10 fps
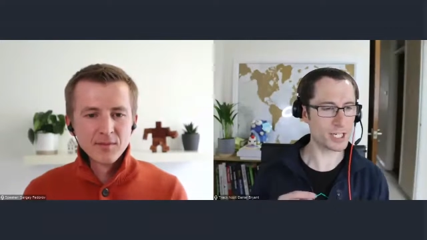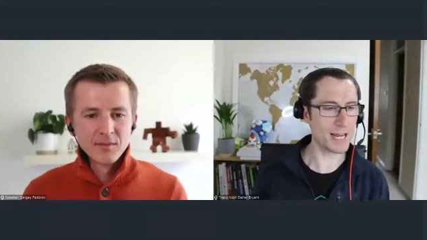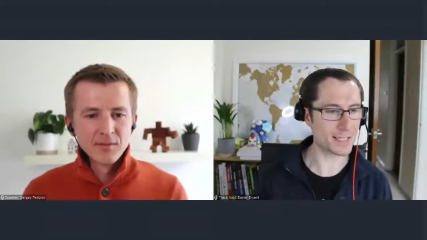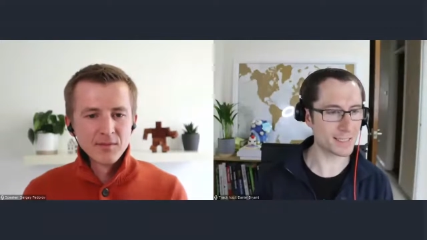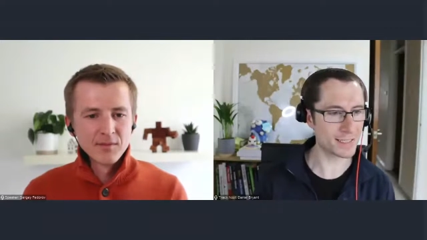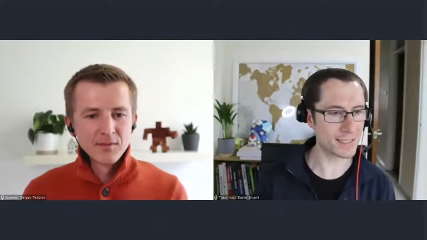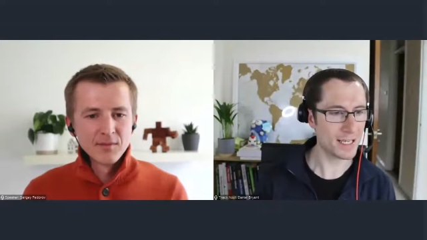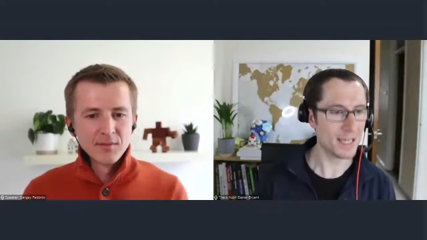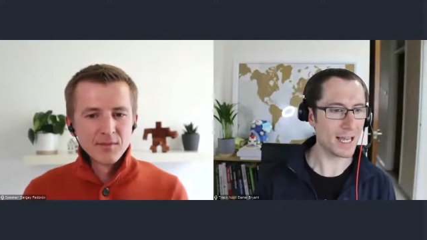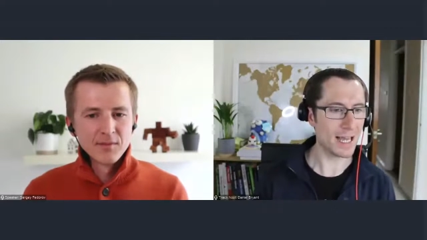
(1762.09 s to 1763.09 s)
Speaker 1: asks,
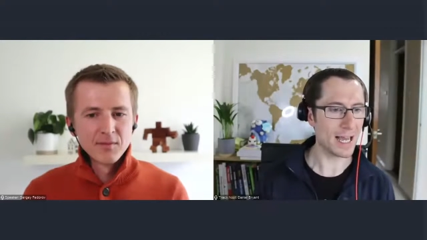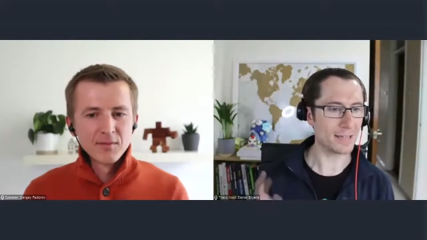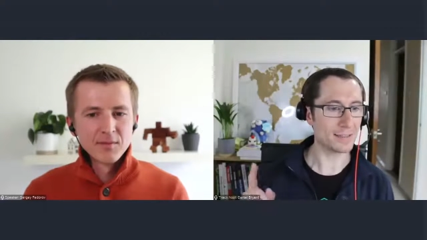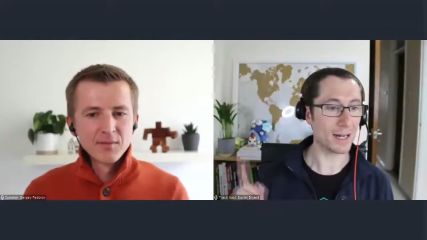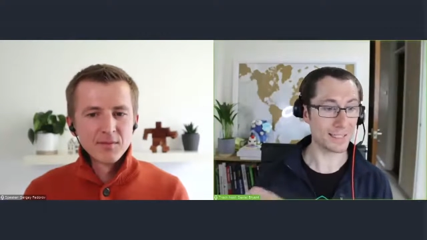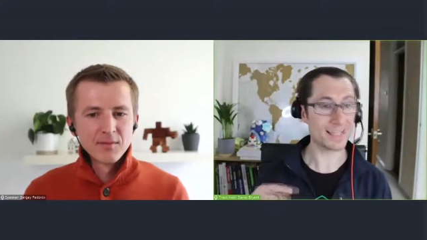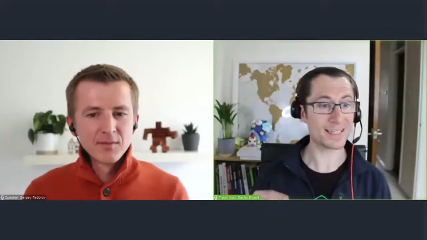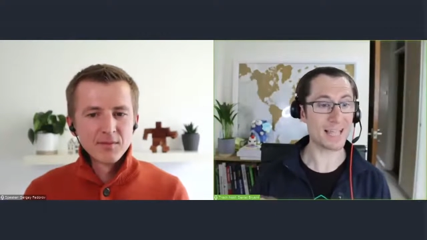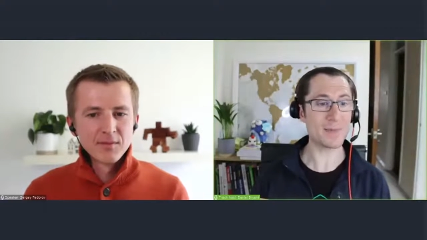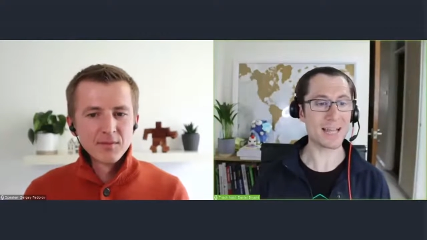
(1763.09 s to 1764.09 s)
uh, "I did the
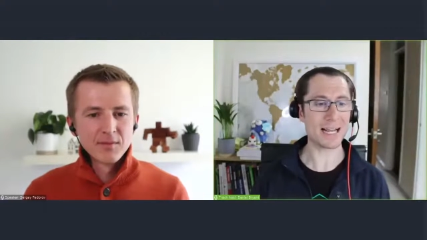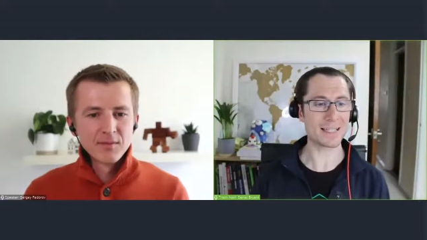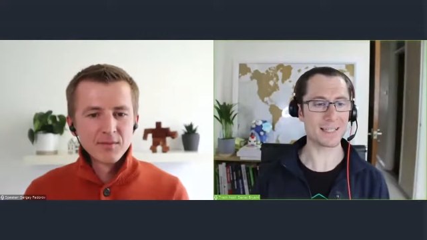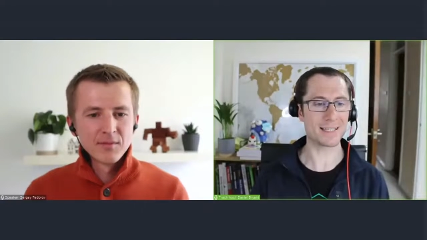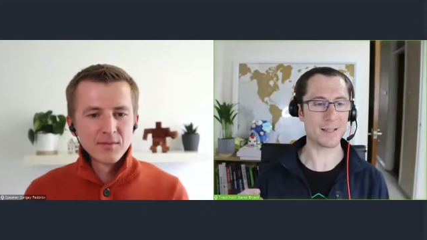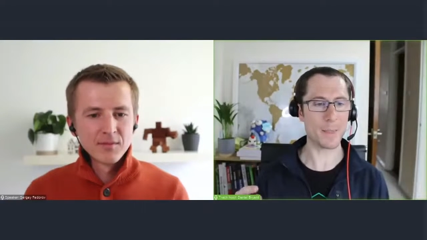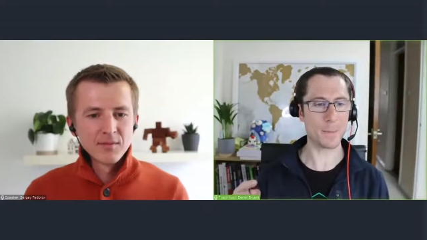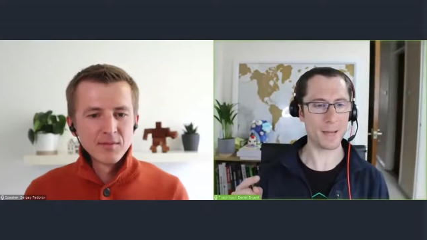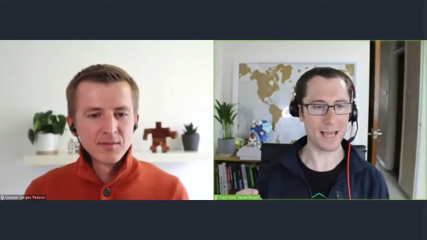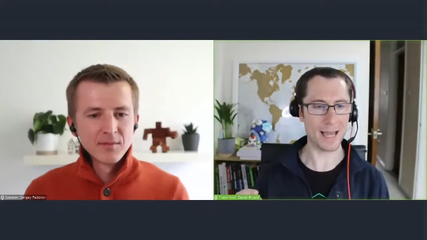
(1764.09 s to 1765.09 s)
same analysis in the
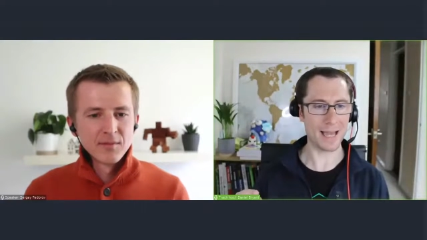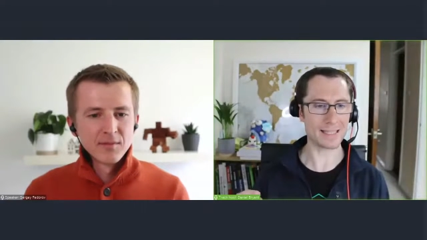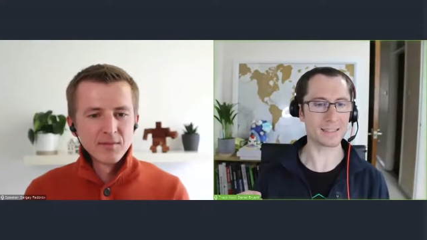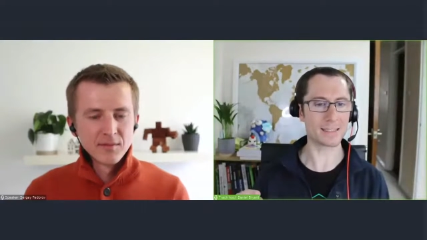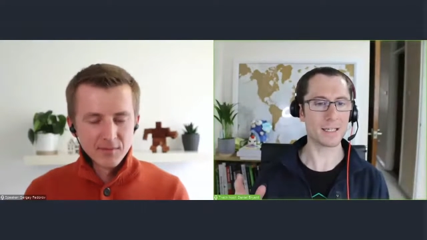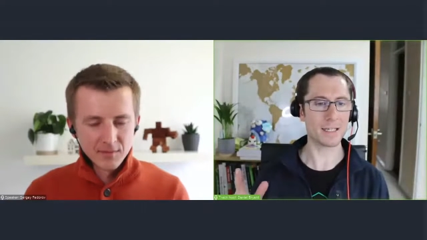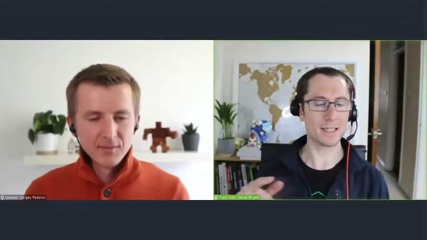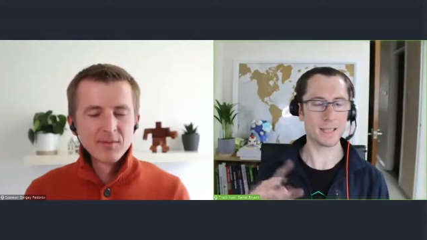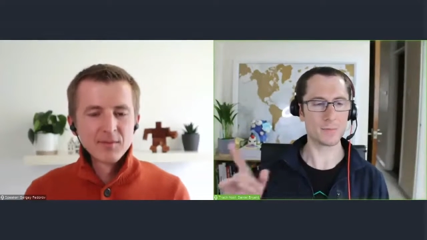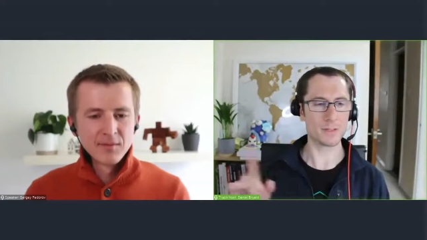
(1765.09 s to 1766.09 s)
past
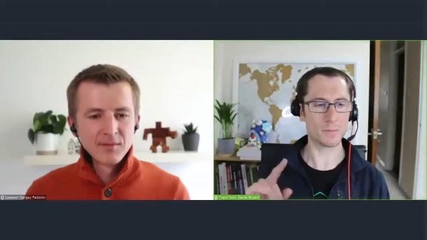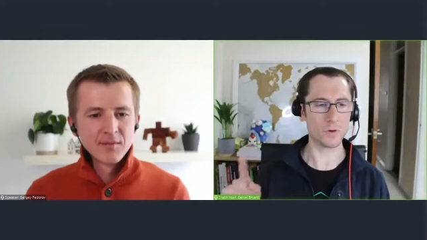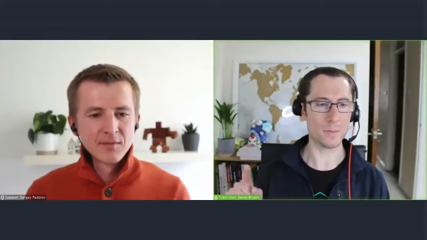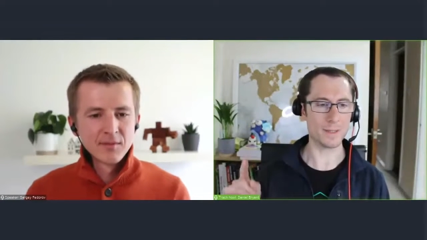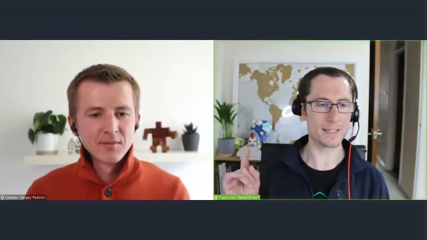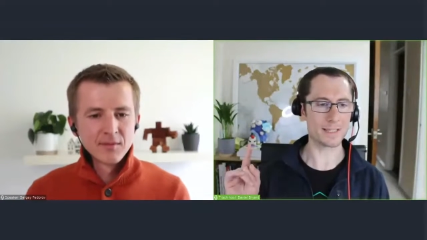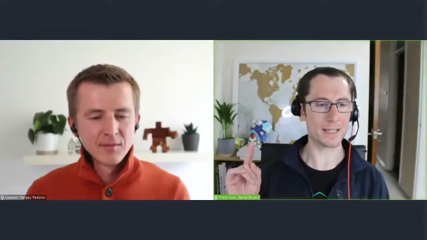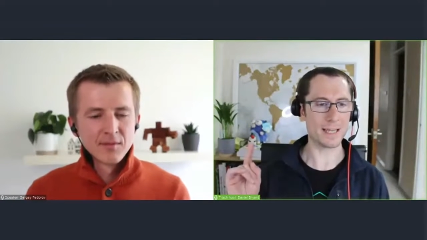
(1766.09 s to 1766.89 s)
in terms of performance.